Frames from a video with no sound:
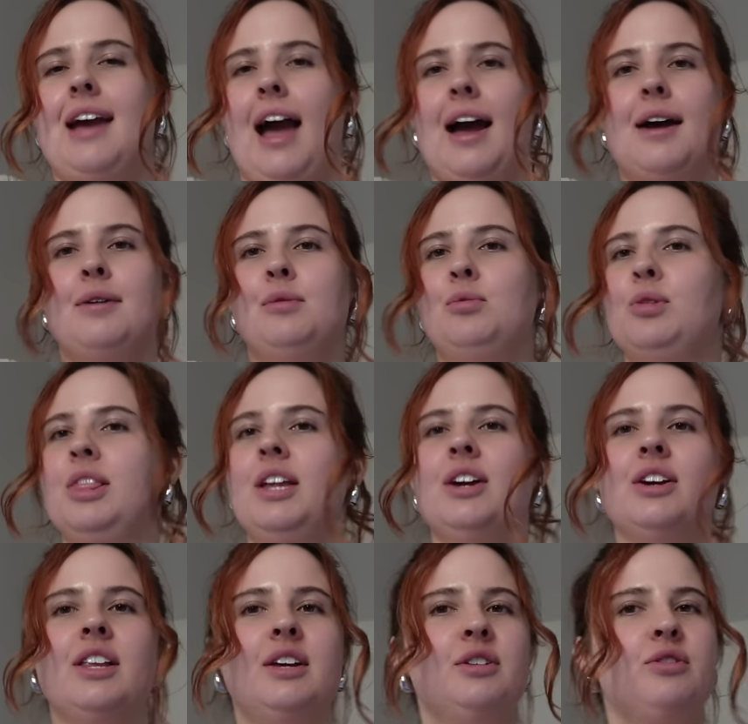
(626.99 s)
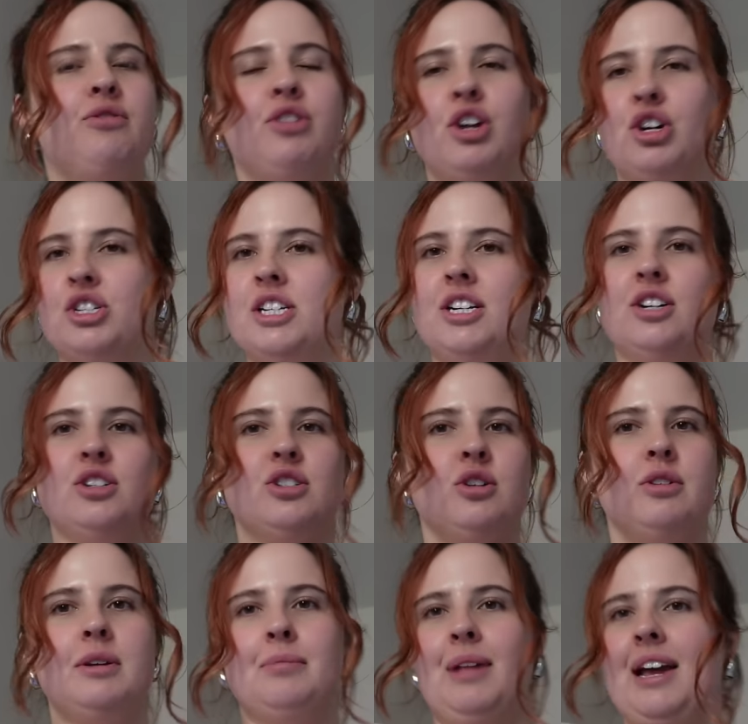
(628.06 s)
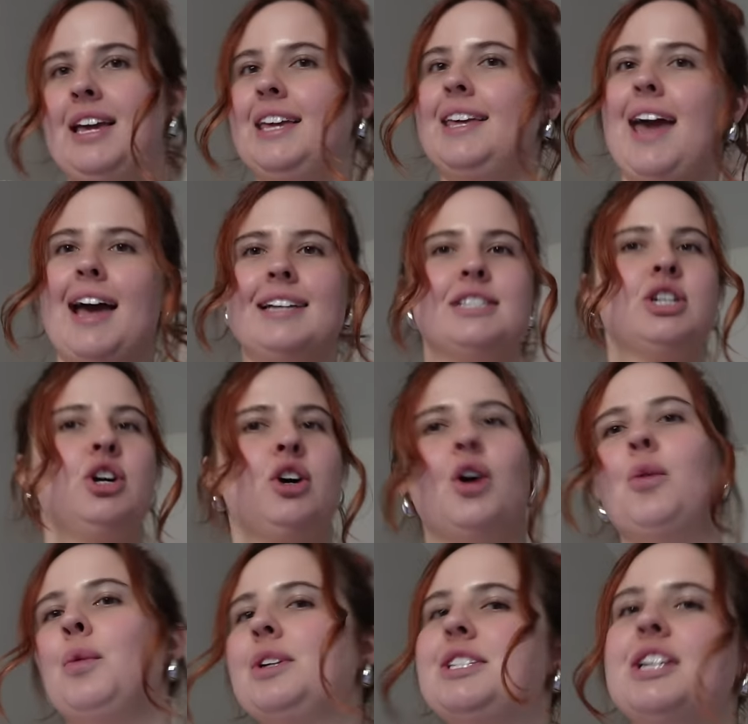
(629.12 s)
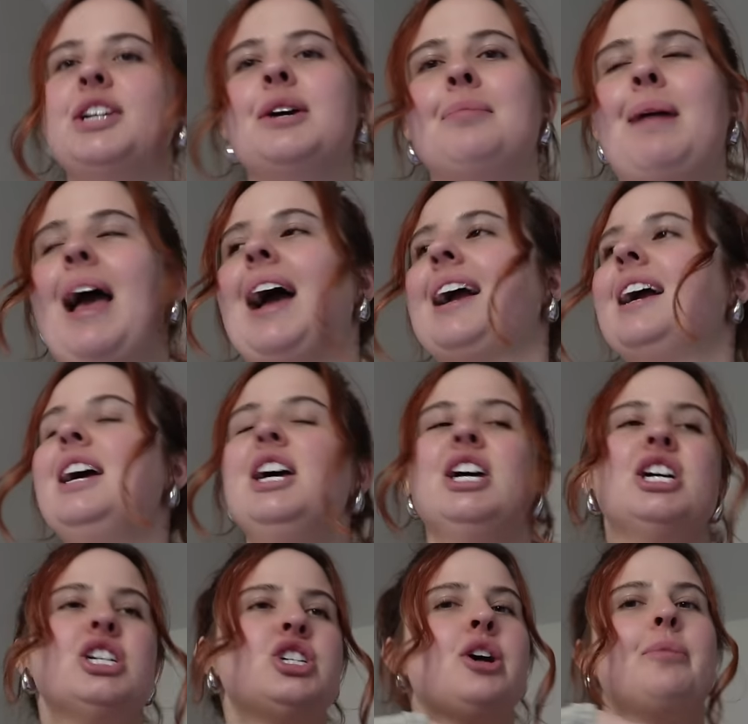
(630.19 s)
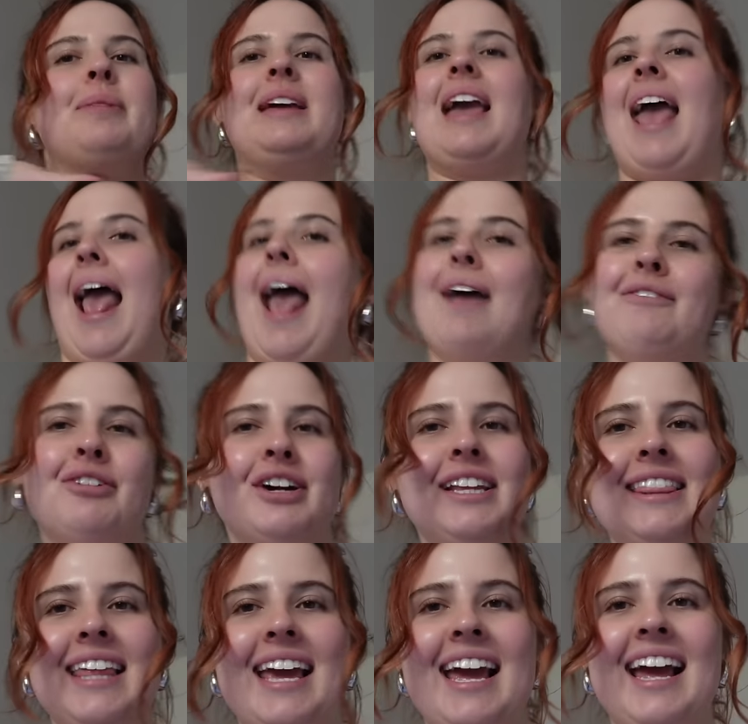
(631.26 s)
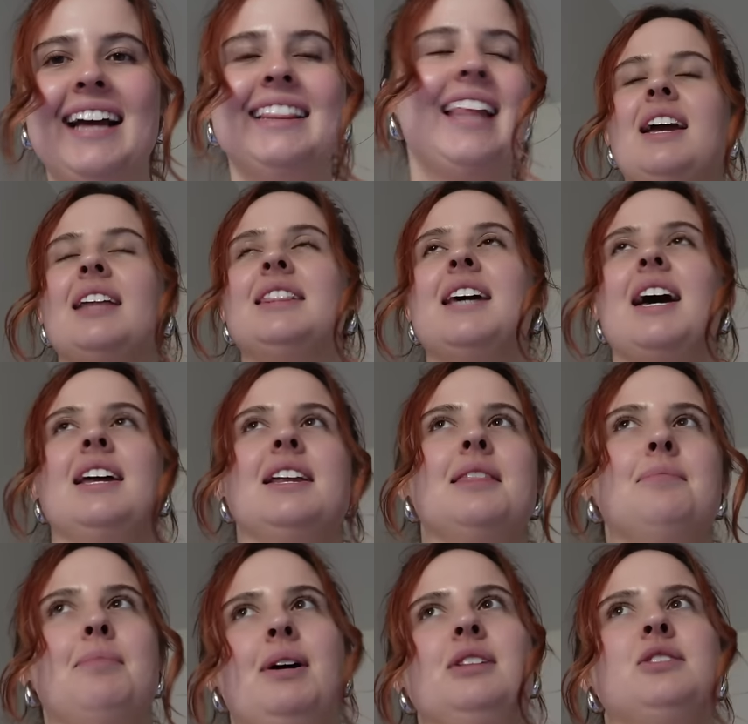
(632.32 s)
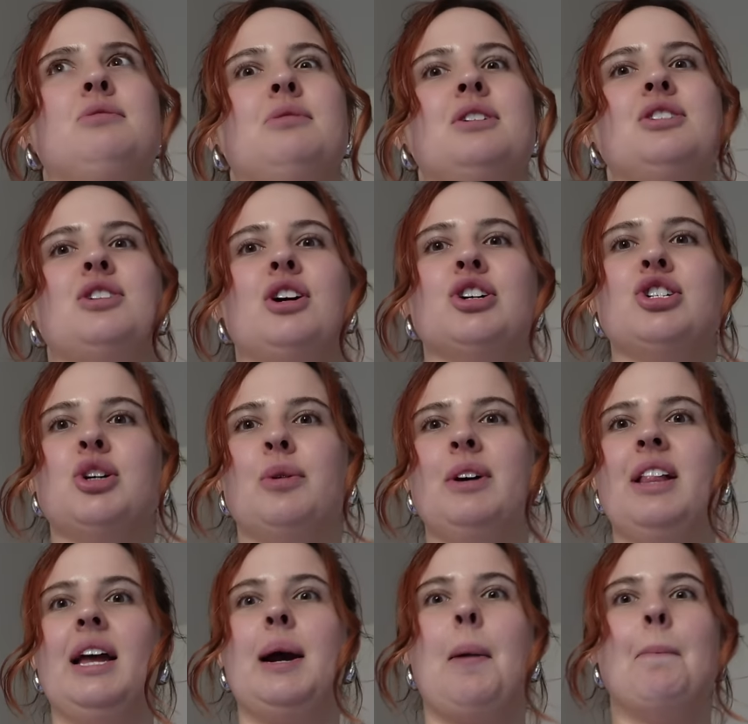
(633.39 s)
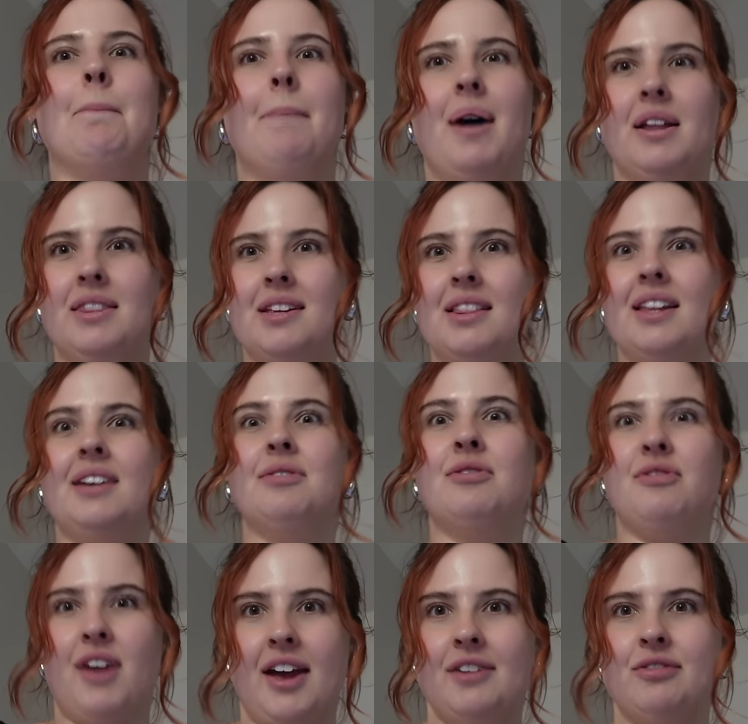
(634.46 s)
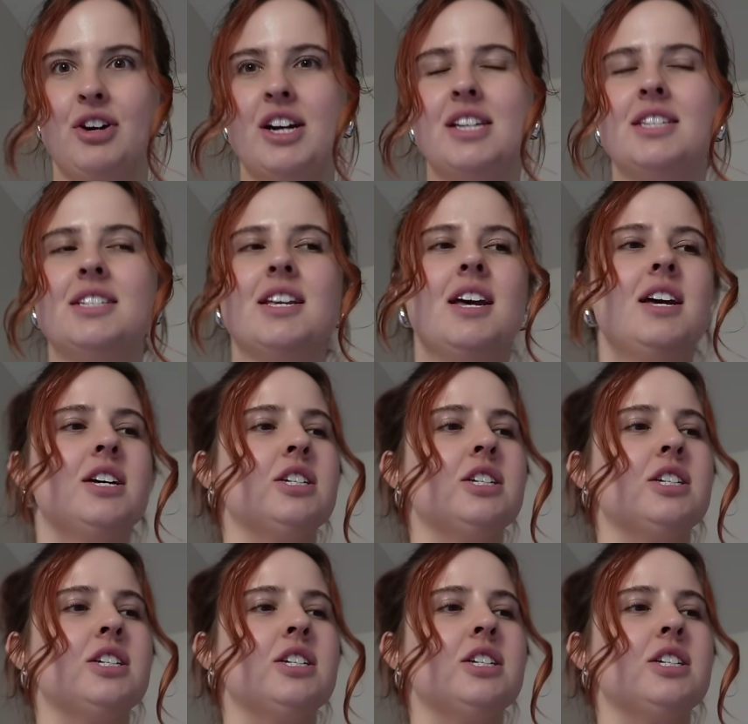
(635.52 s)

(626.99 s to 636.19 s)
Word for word: I'm literally thirteen years old. I'm like, yes, girl, what's in your bag? Show me everything. Like at the end of the month, so I want to start showing like monthly favorites.